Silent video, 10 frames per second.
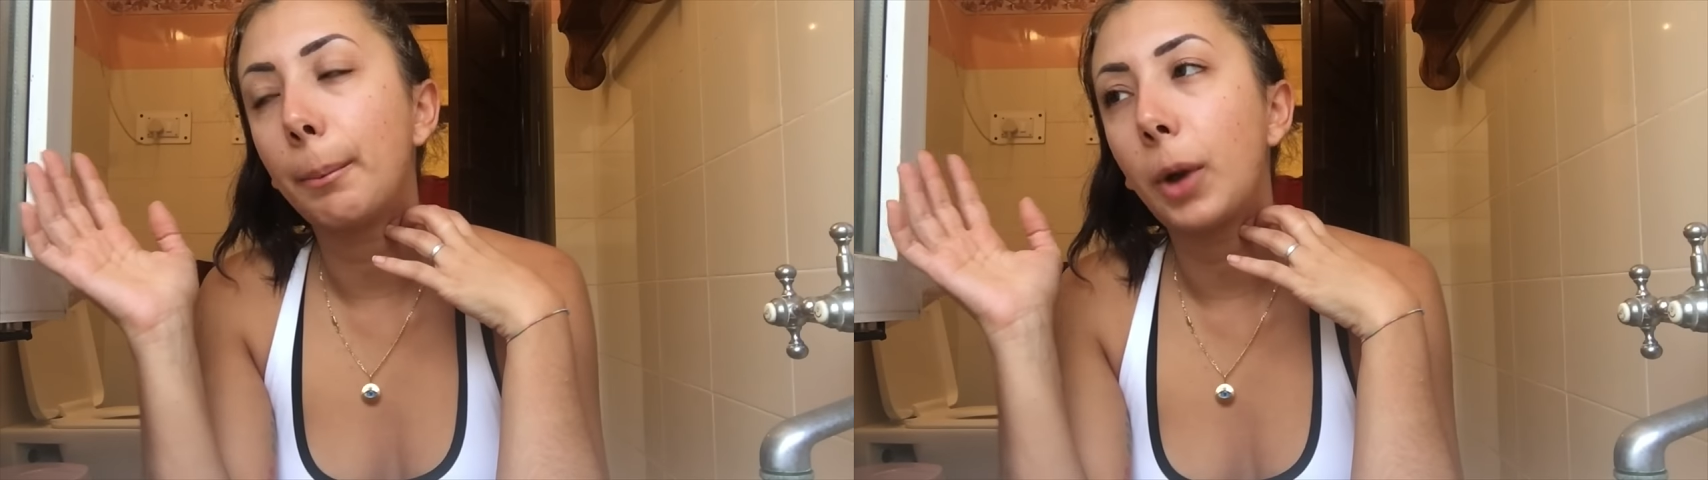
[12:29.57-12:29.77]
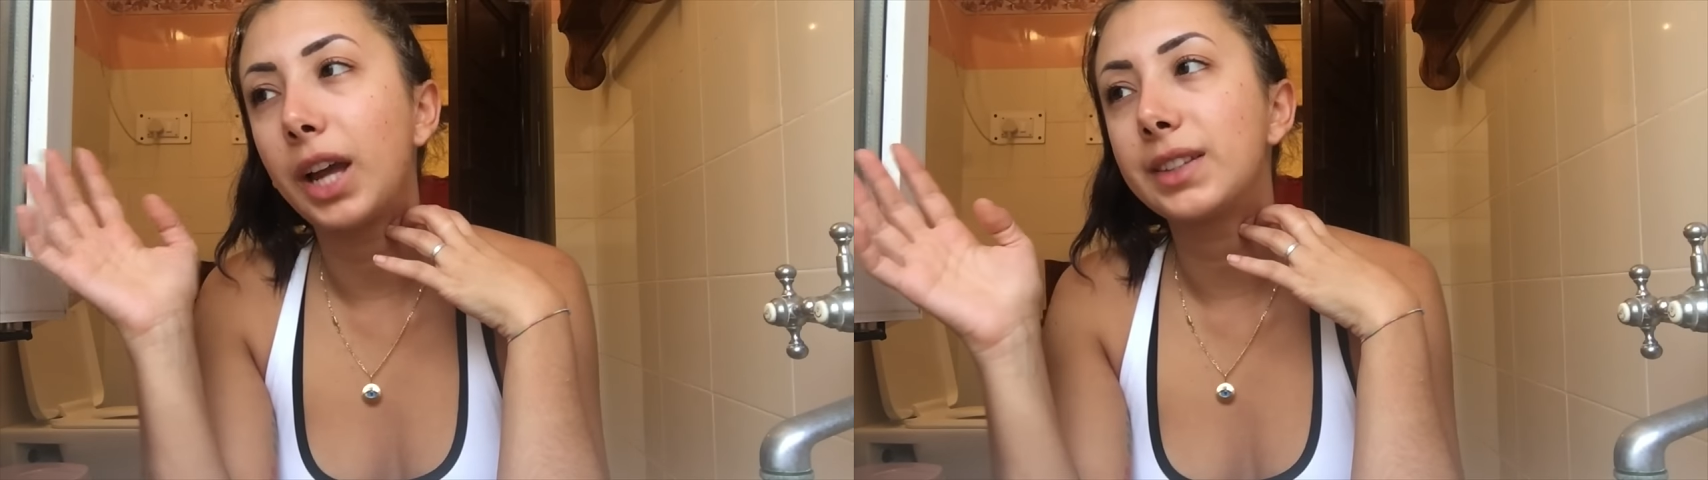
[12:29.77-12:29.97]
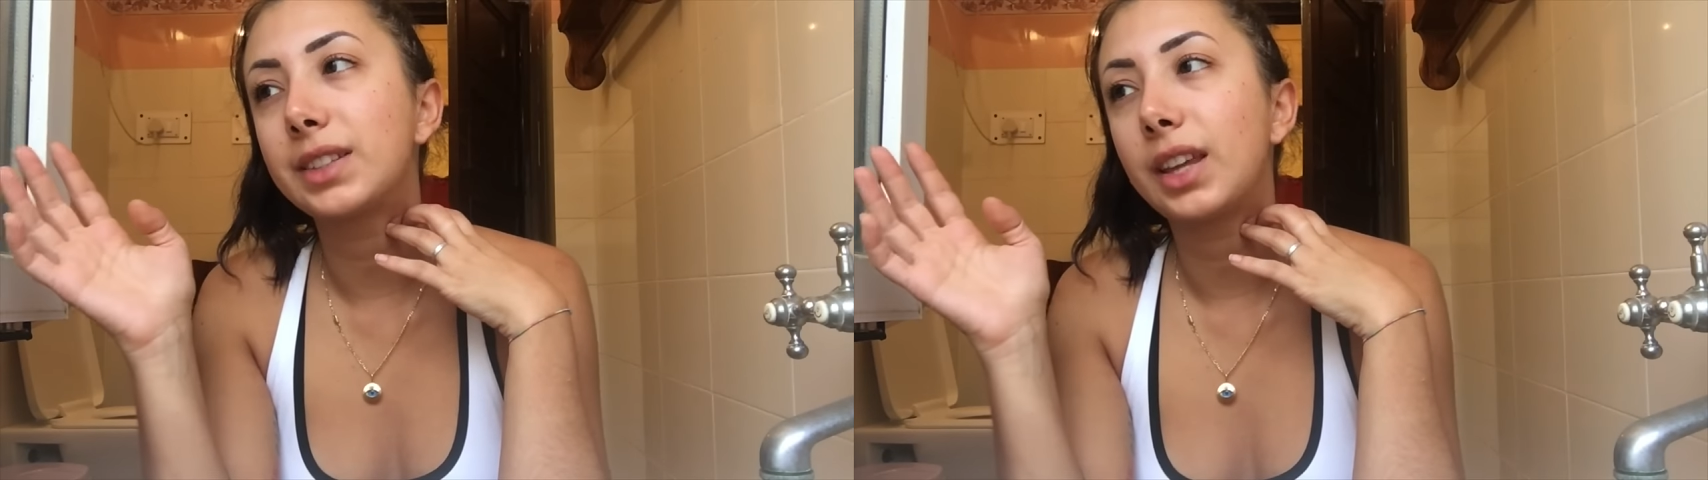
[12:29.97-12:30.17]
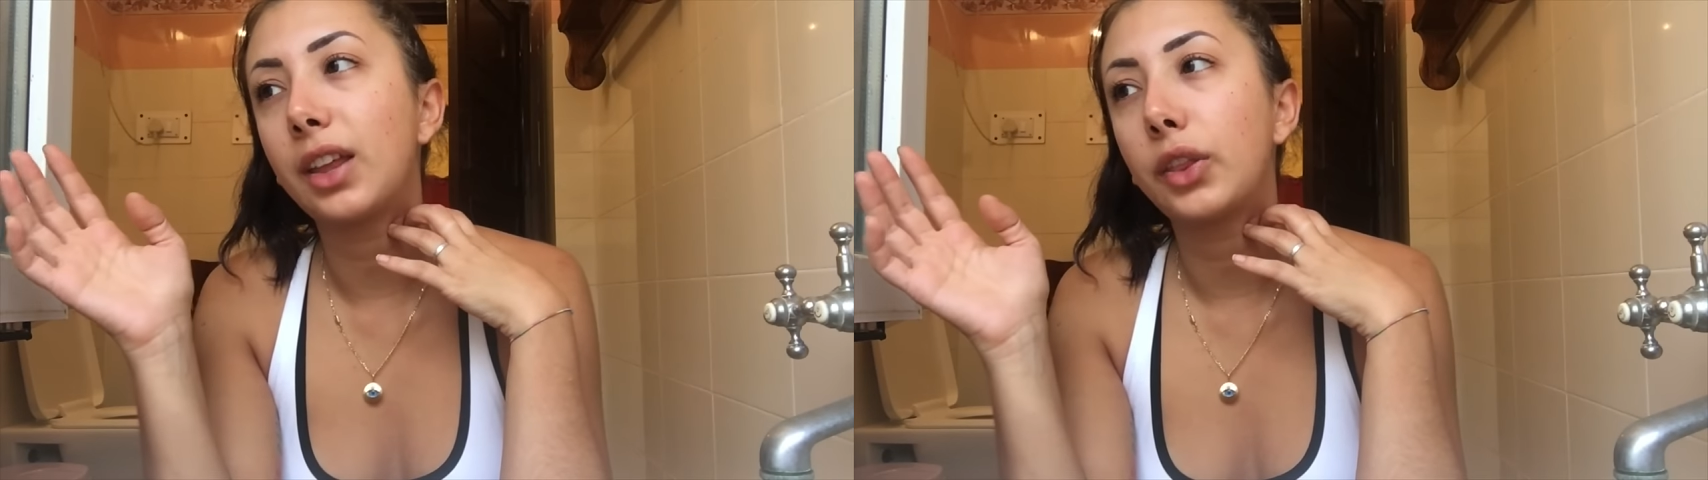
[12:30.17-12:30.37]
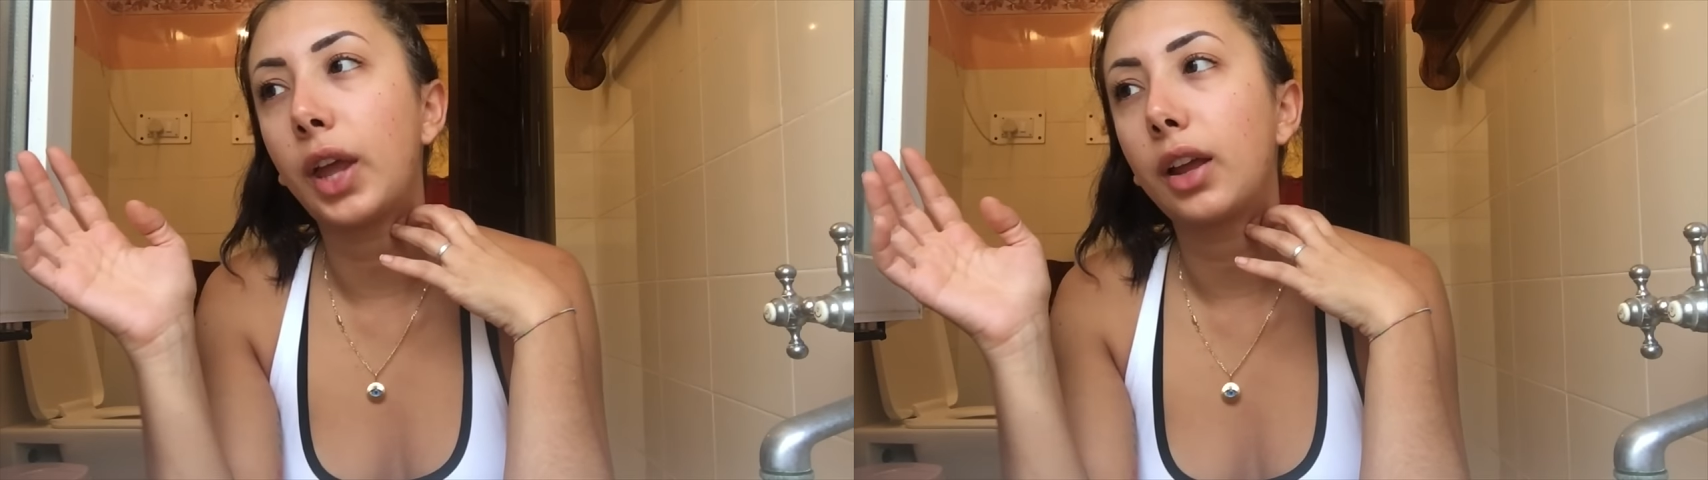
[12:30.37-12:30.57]

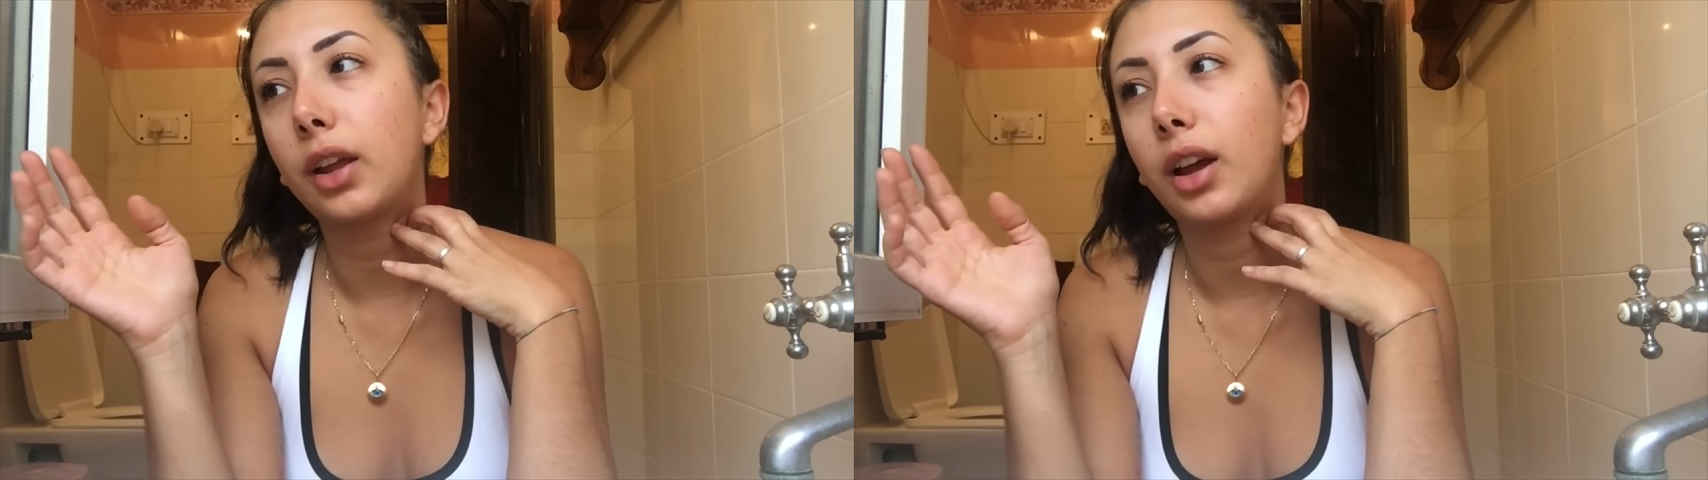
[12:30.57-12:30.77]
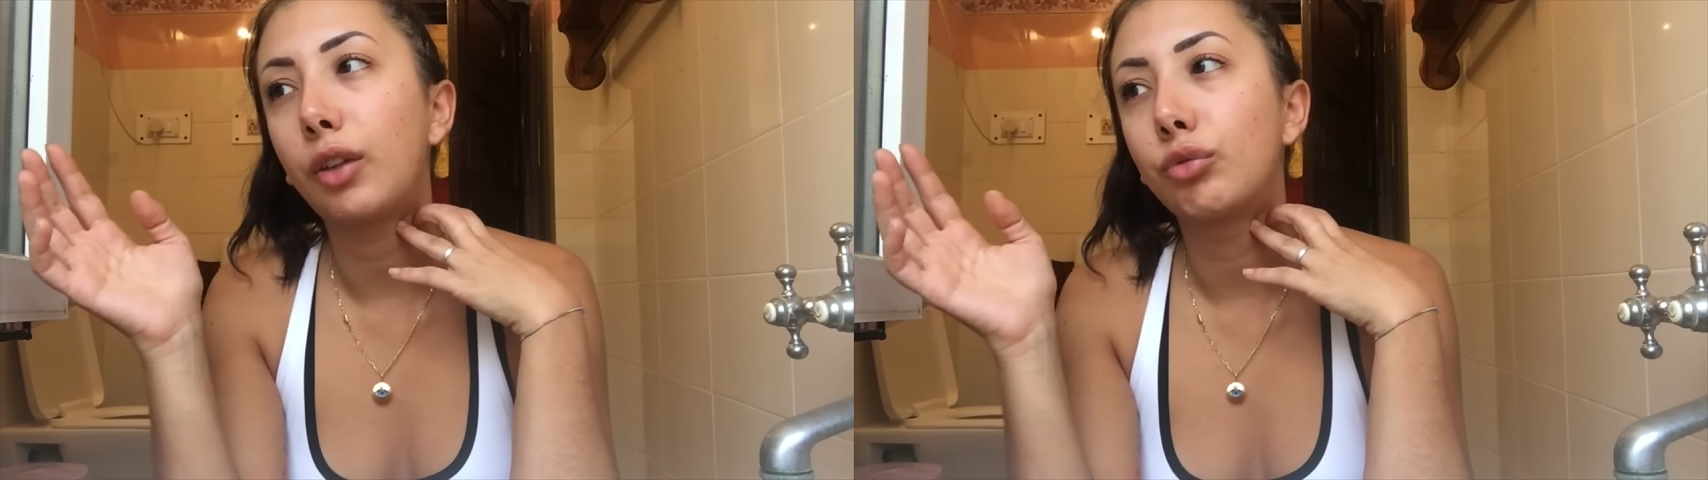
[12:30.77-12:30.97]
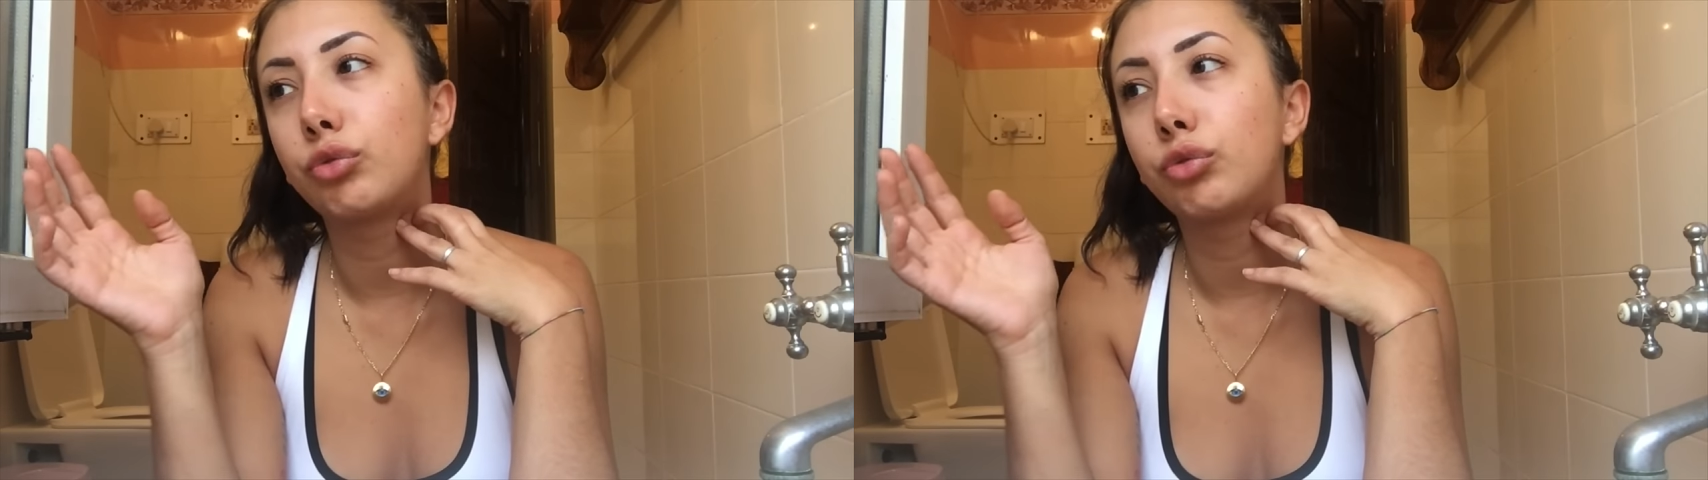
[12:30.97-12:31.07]
mindset that I